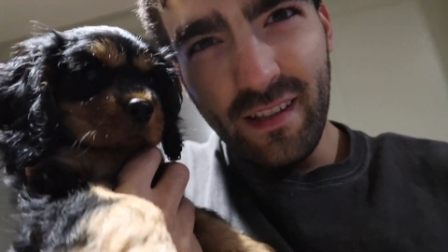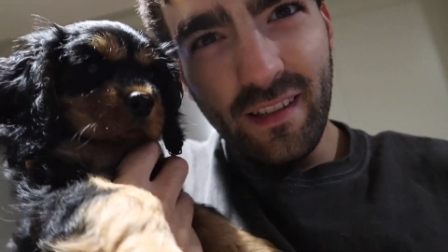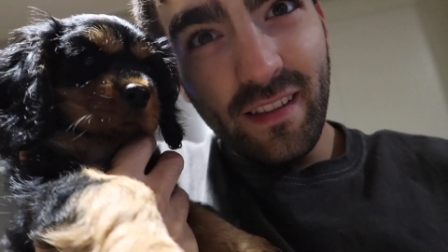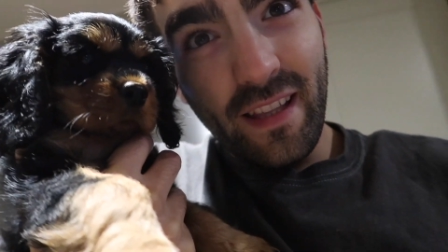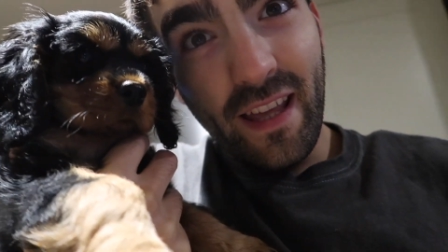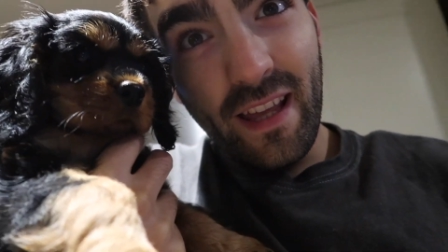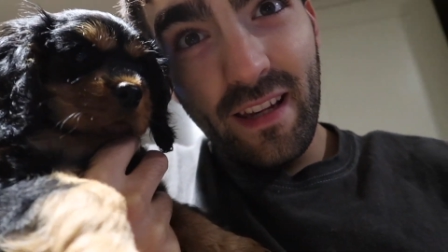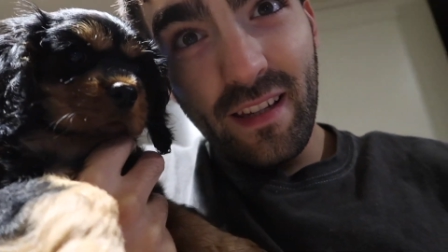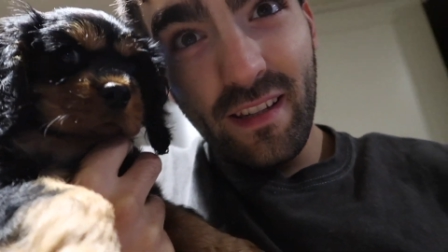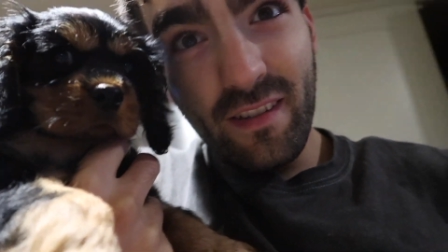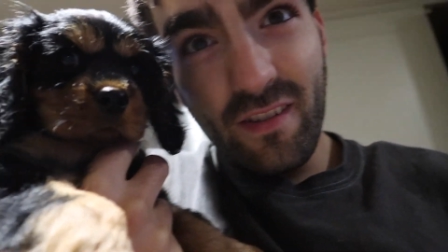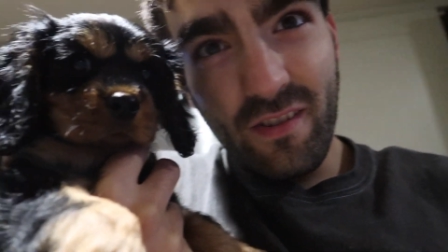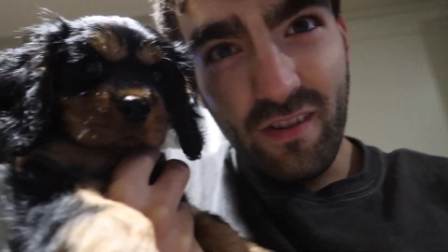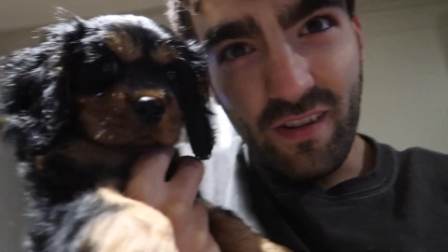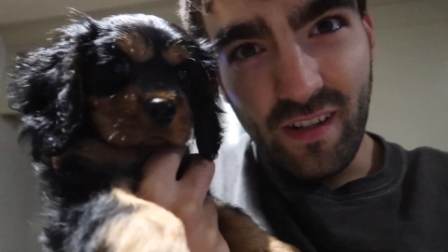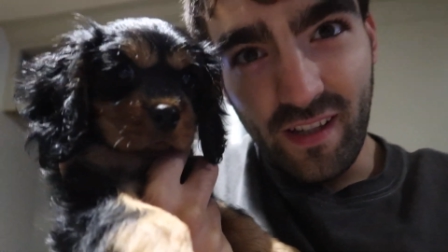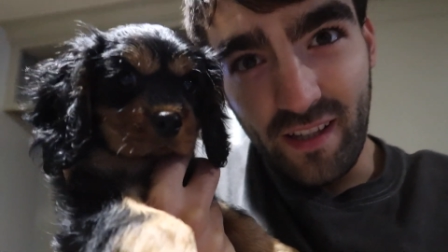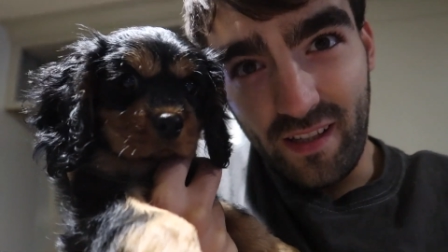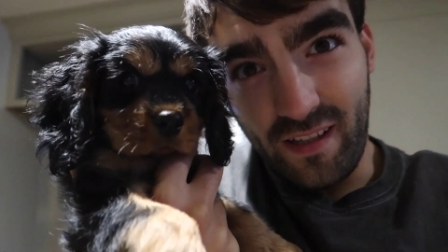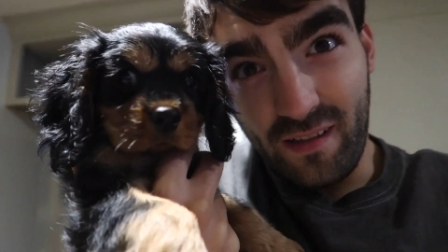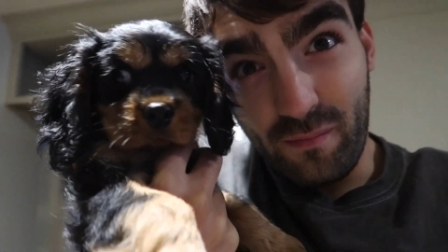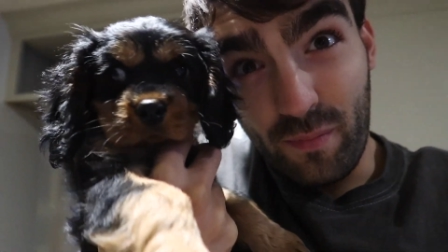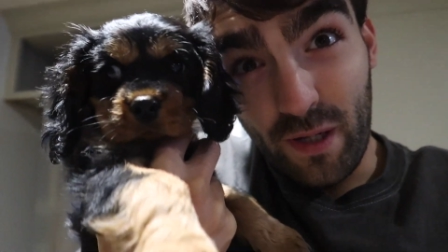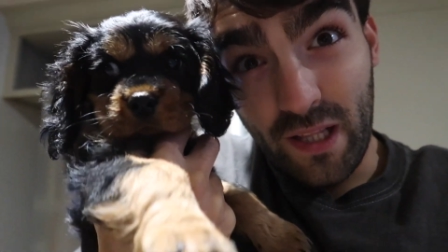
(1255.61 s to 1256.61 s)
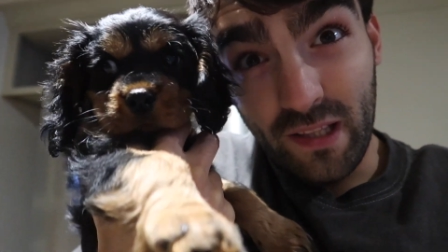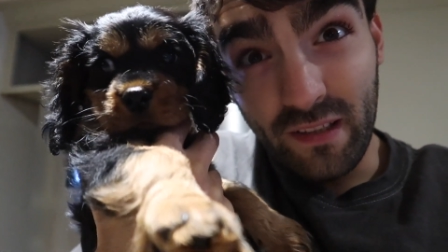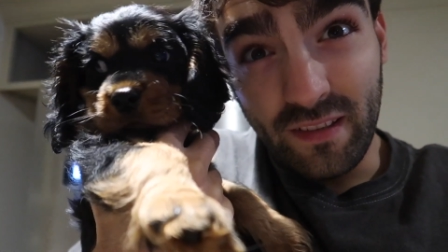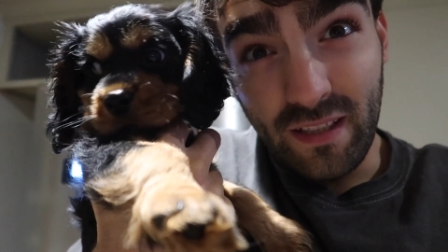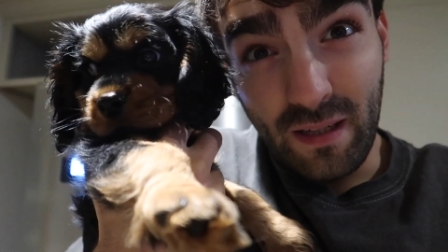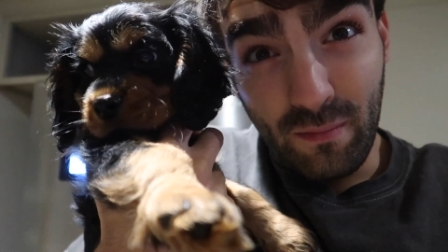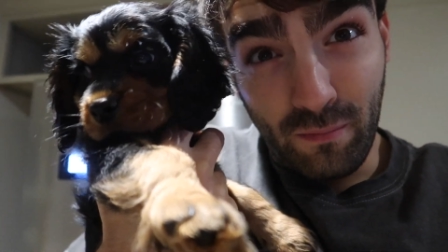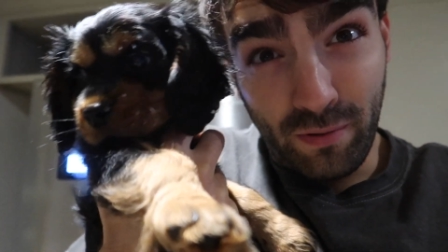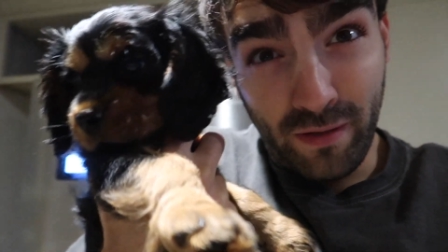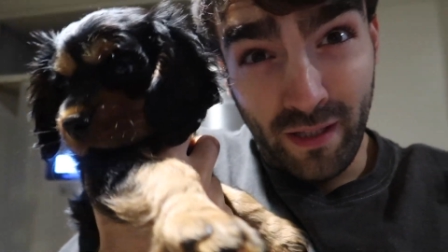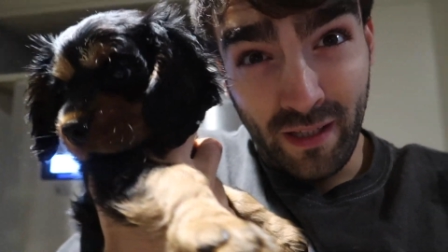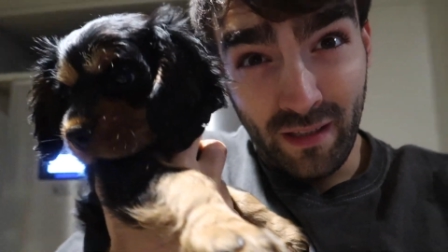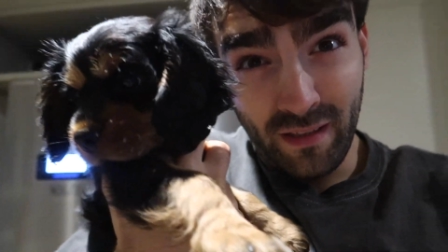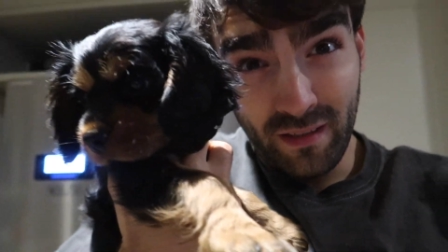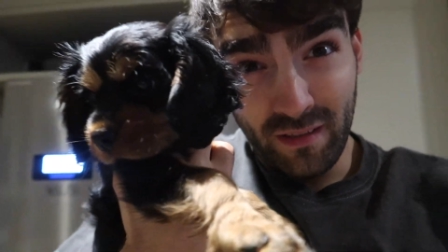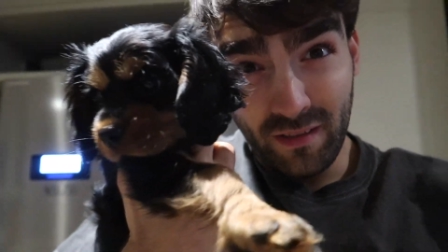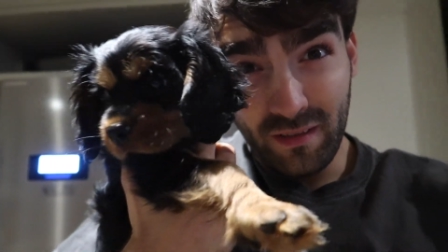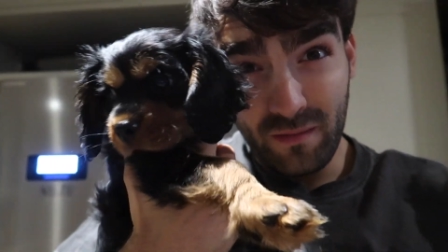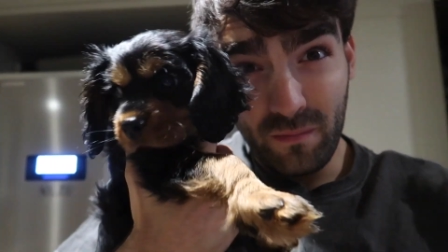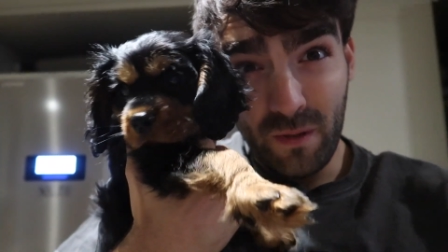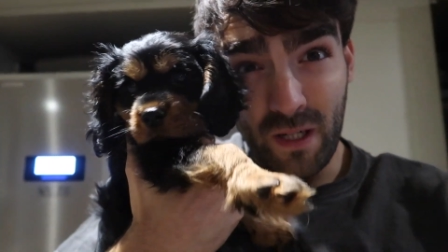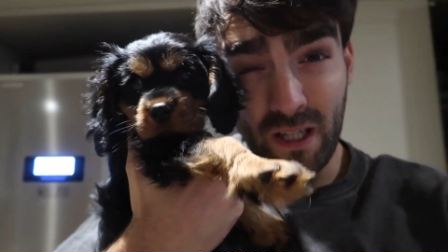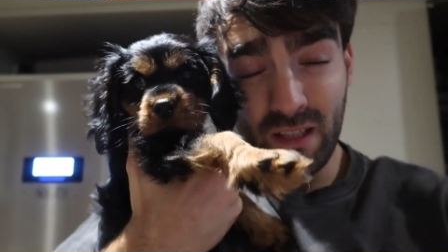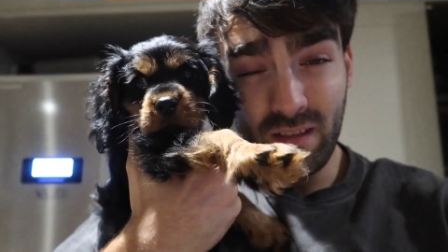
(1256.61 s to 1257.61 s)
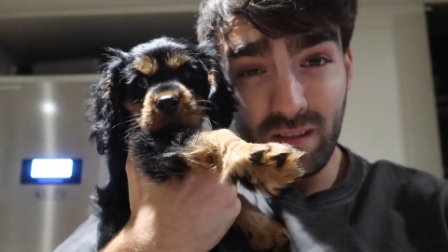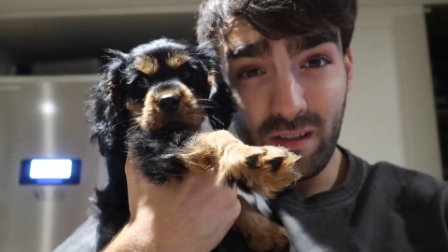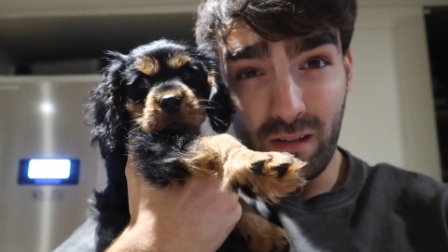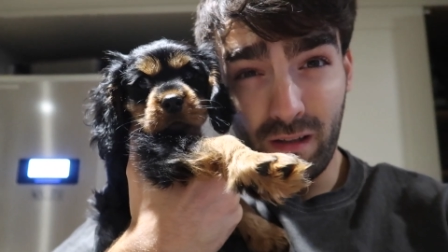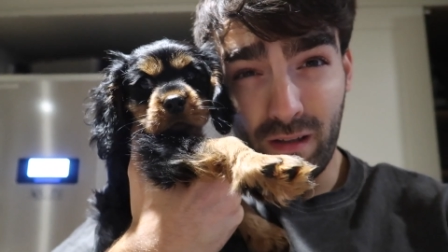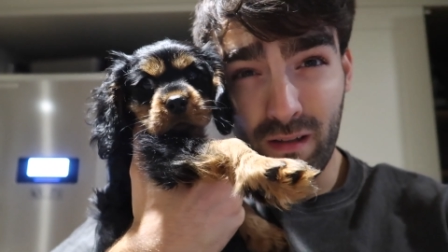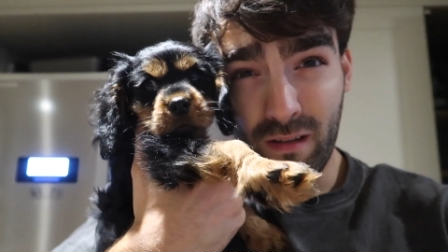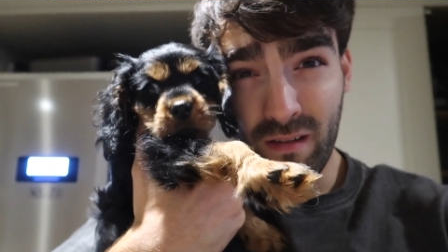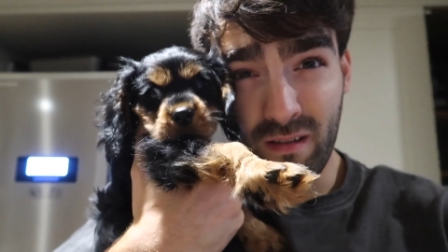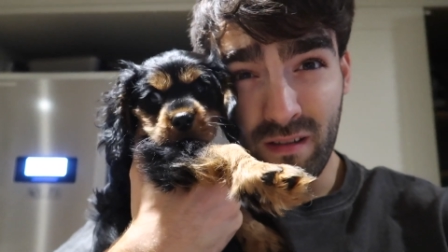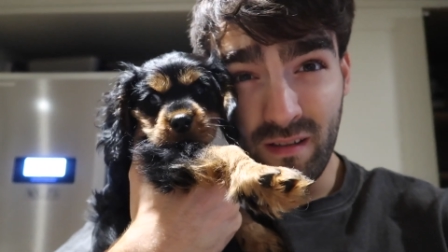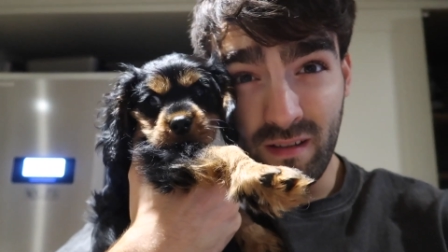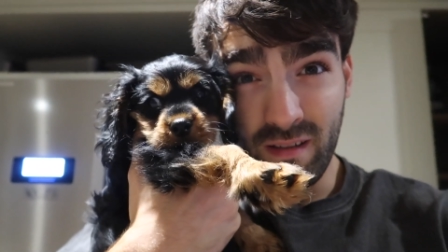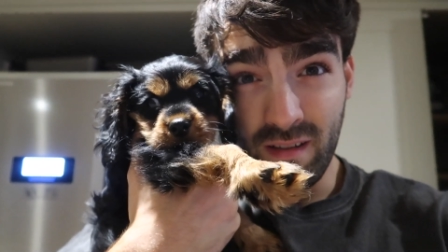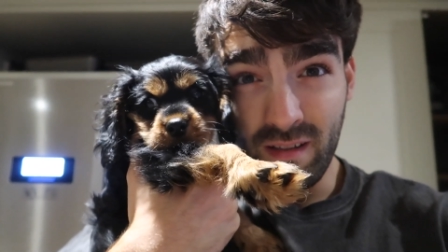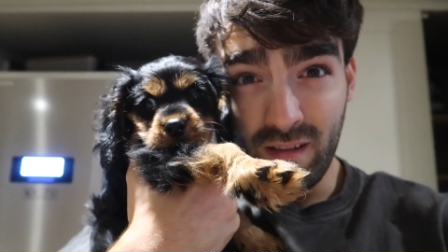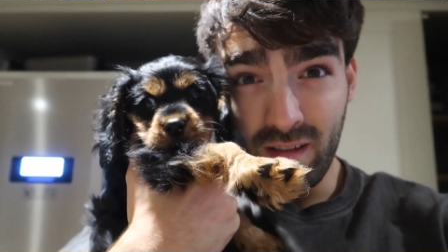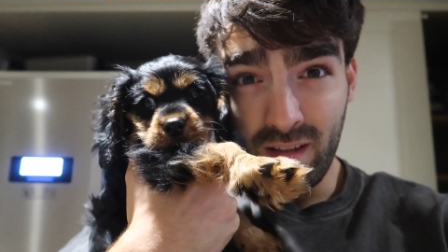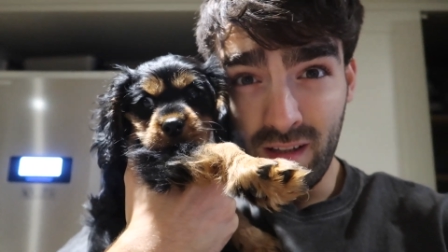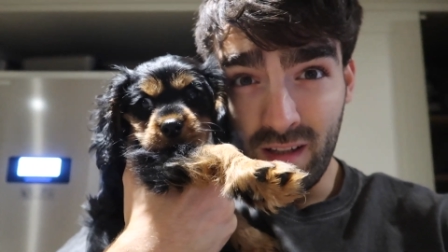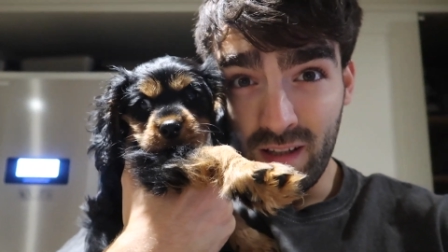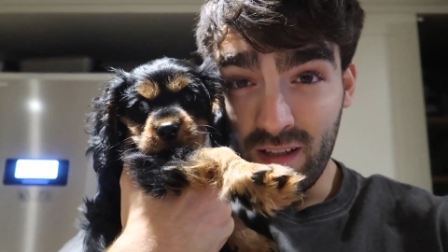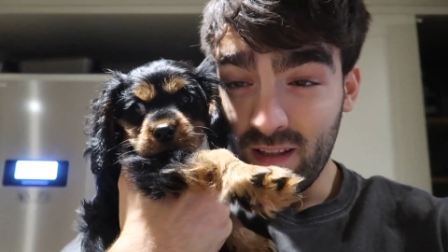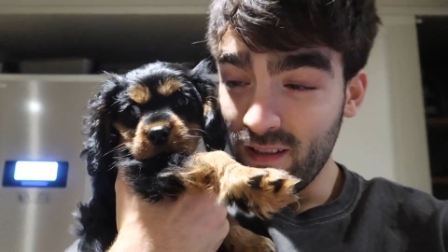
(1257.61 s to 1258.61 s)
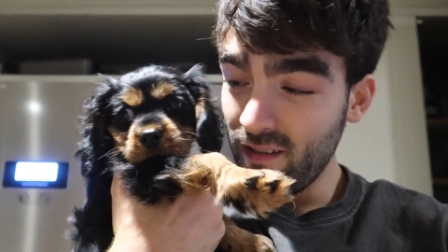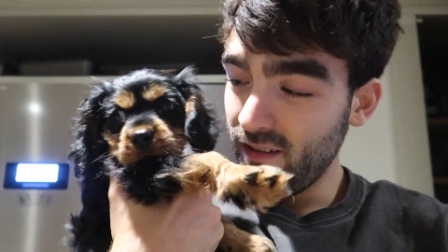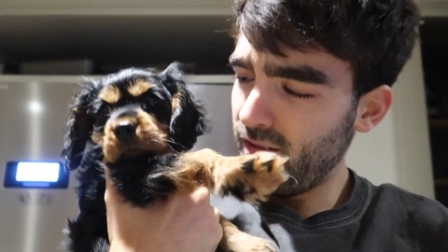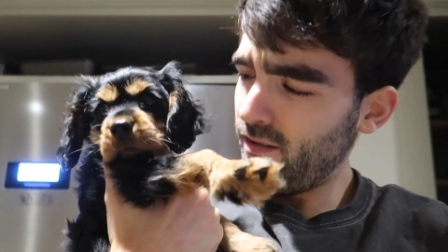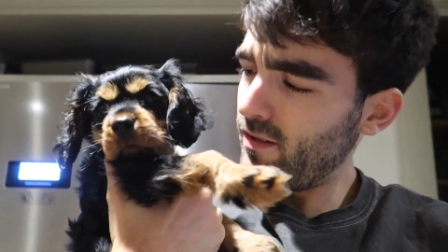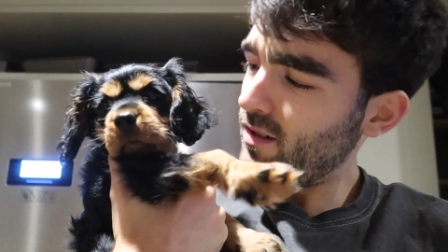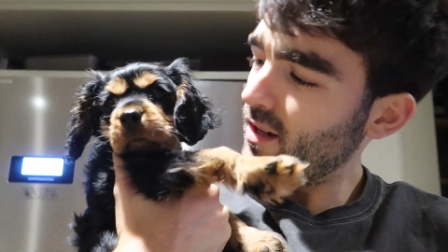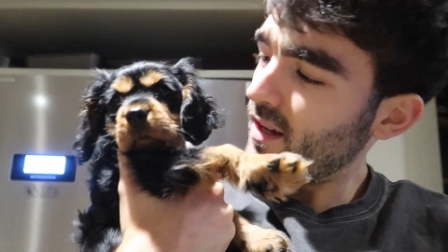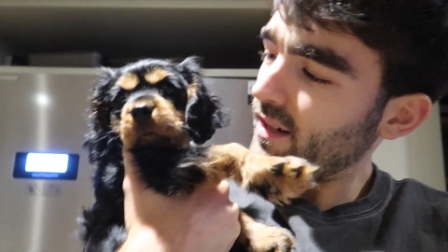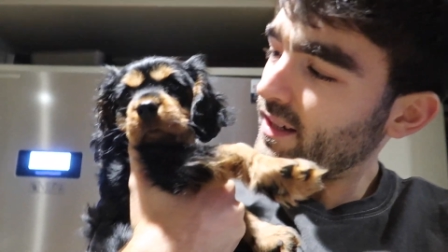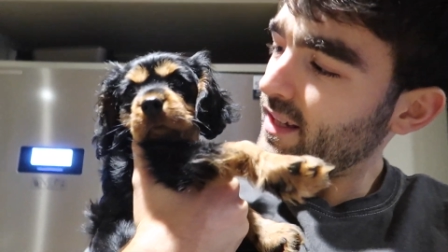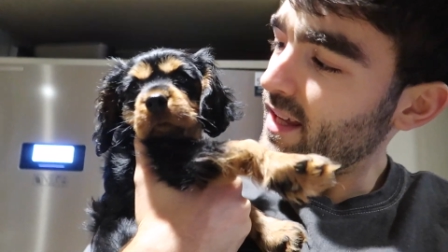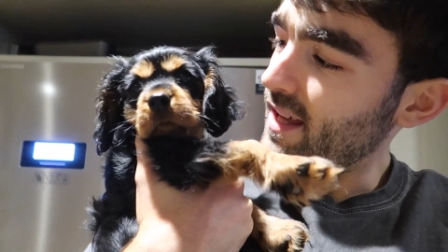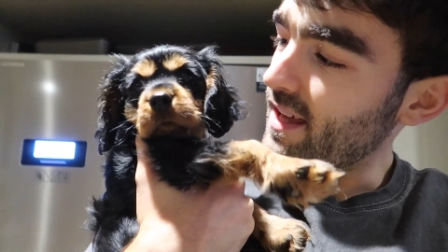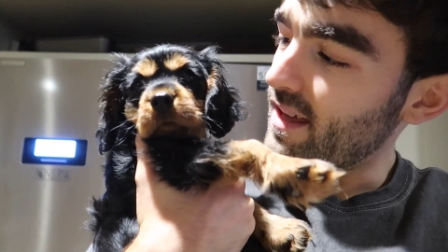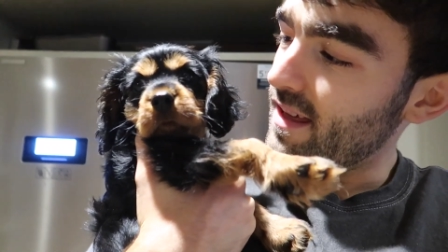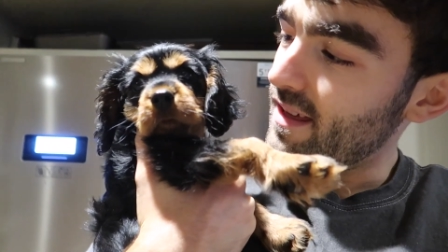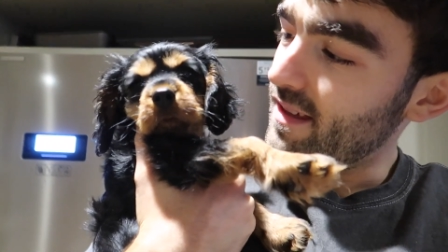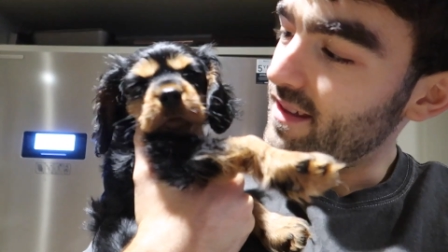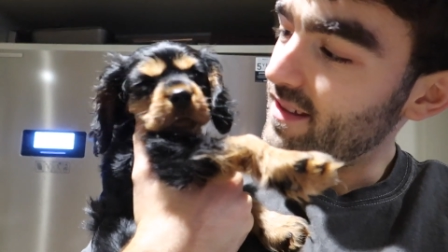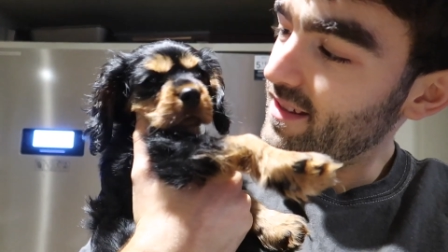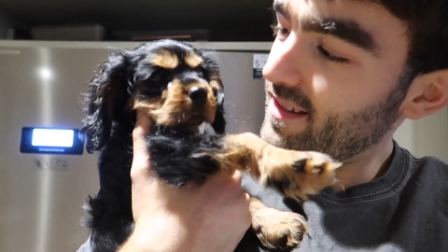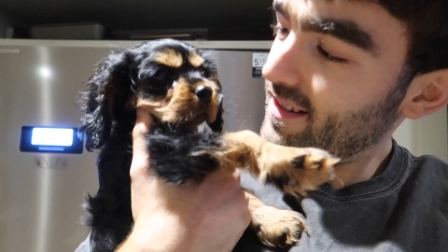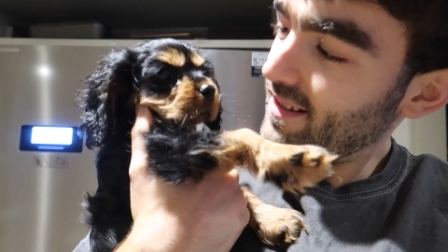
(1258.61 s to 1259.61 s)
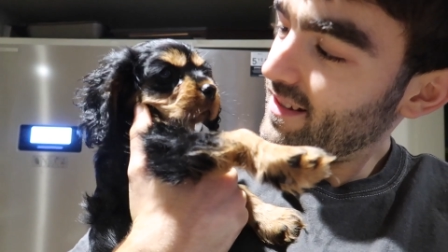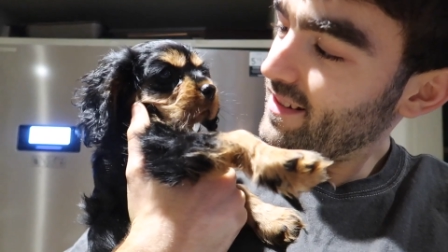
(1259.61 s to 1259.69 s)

They're literally about the same thickness as mine, look. You're lucky.